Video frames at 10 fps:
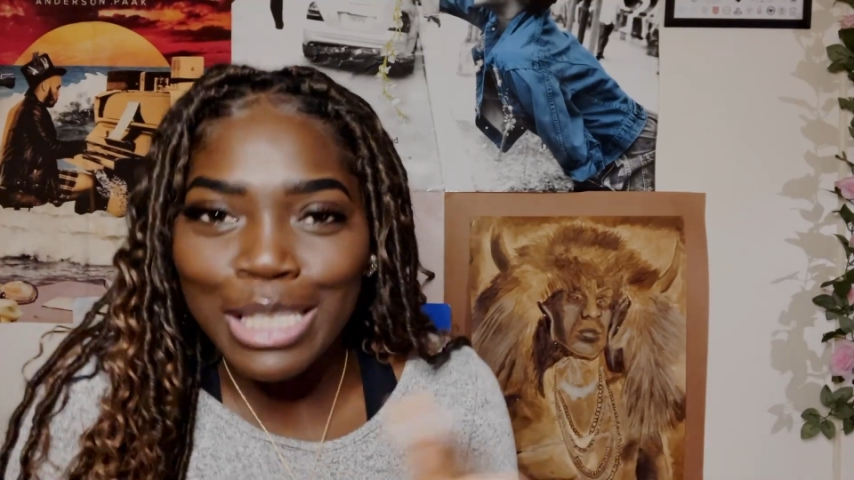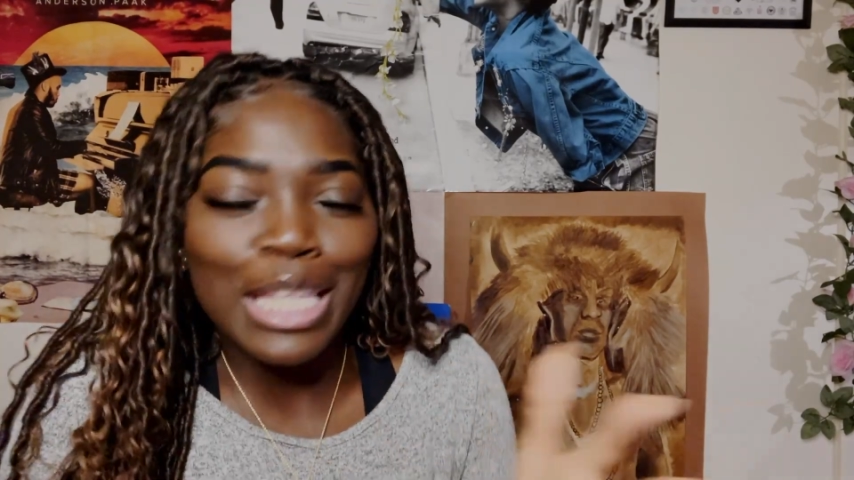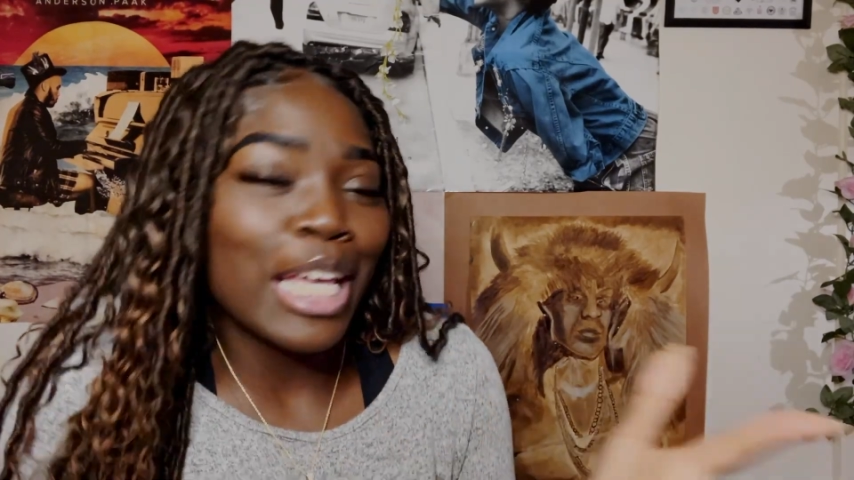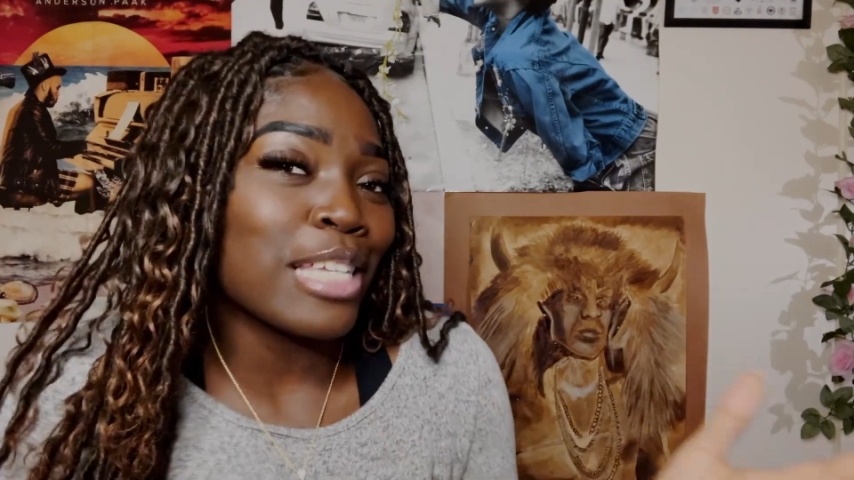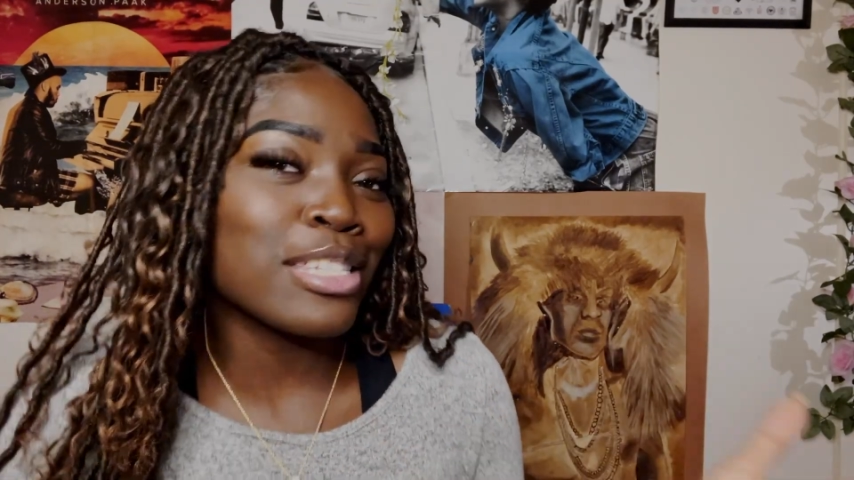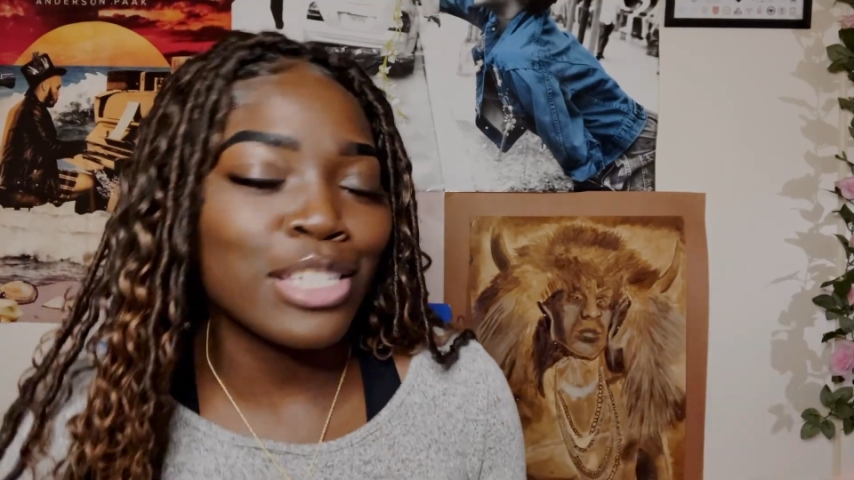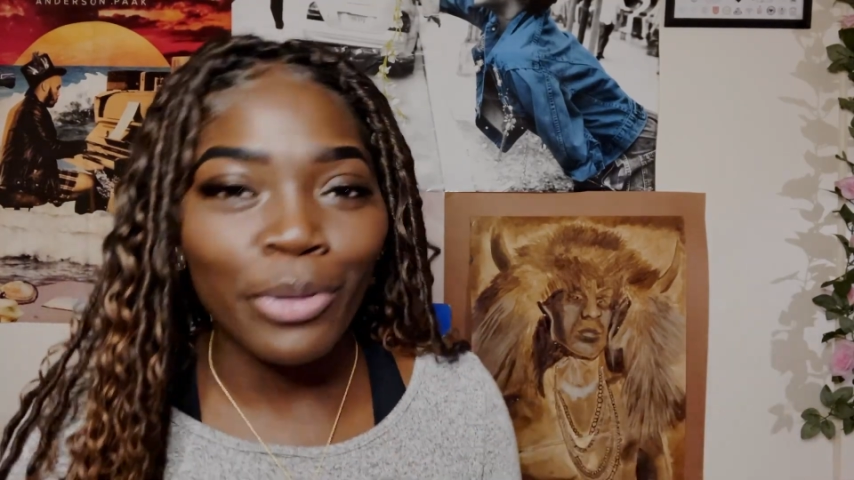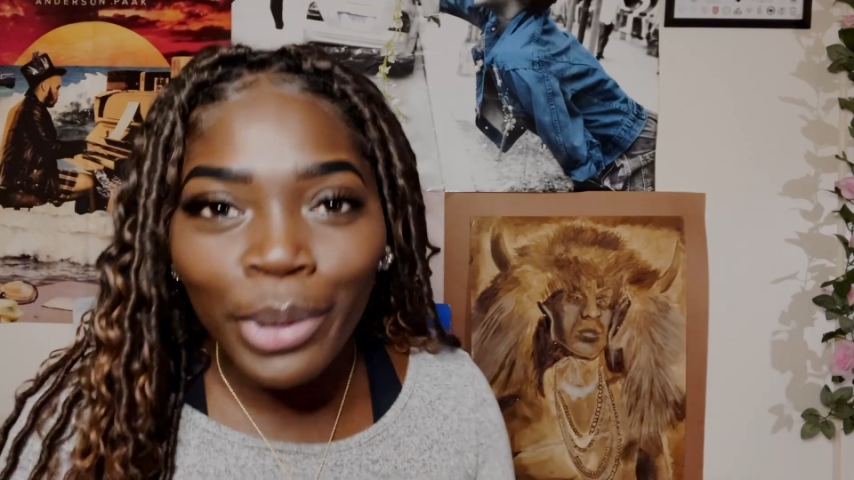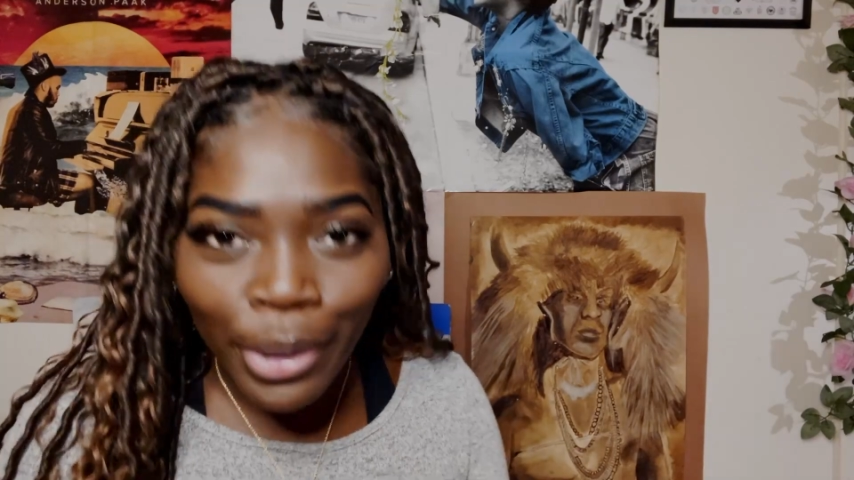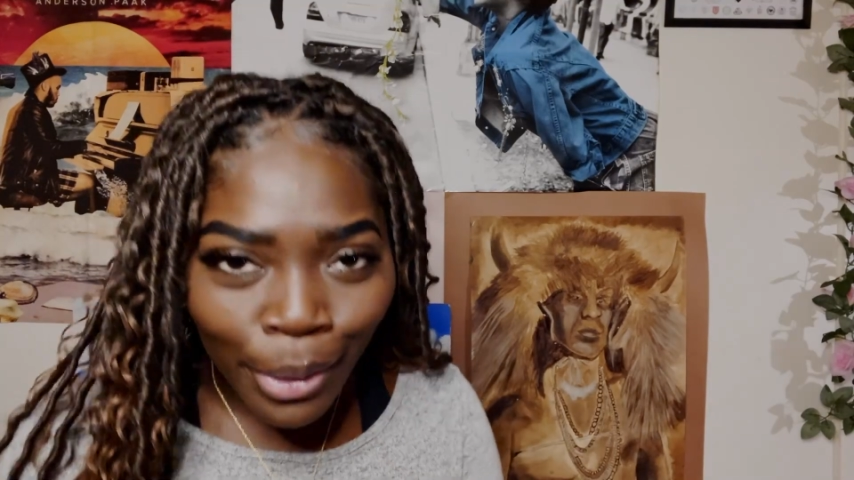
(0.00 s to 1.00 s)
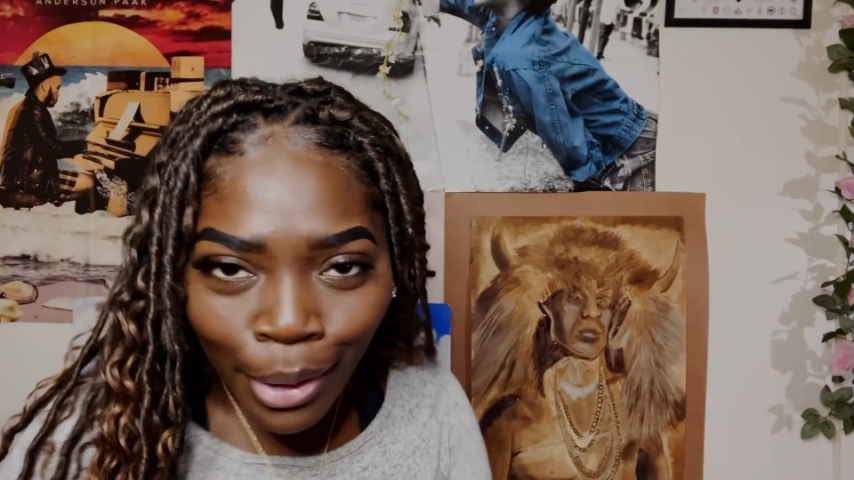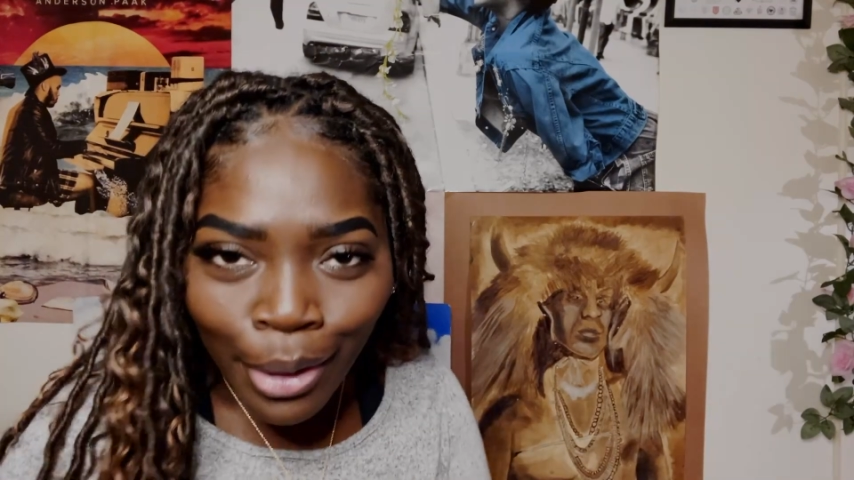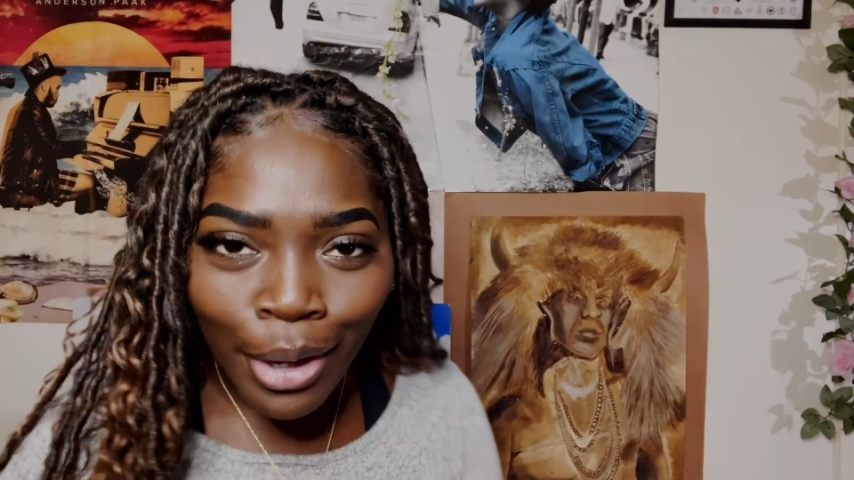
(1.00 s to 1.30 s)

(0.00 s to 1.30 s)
of the exterior.